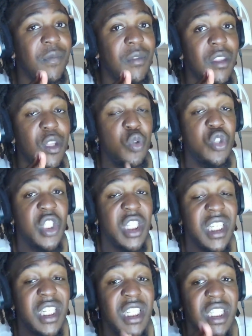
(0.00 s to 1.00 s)
You
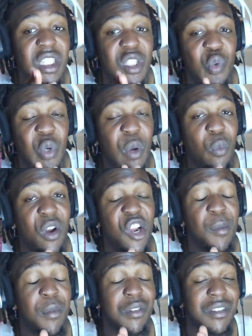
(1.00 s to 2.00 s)
shouldn't shoot at one of
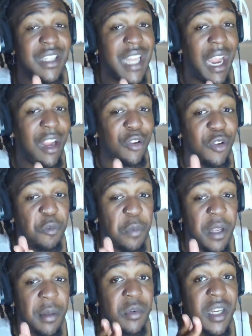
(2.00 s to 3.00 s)
the most dangerous
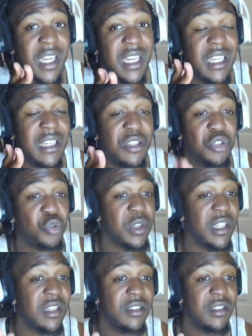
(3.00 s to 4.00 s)
people in these
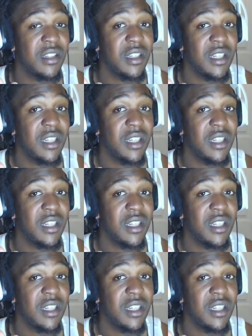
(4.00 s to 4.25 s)
streets.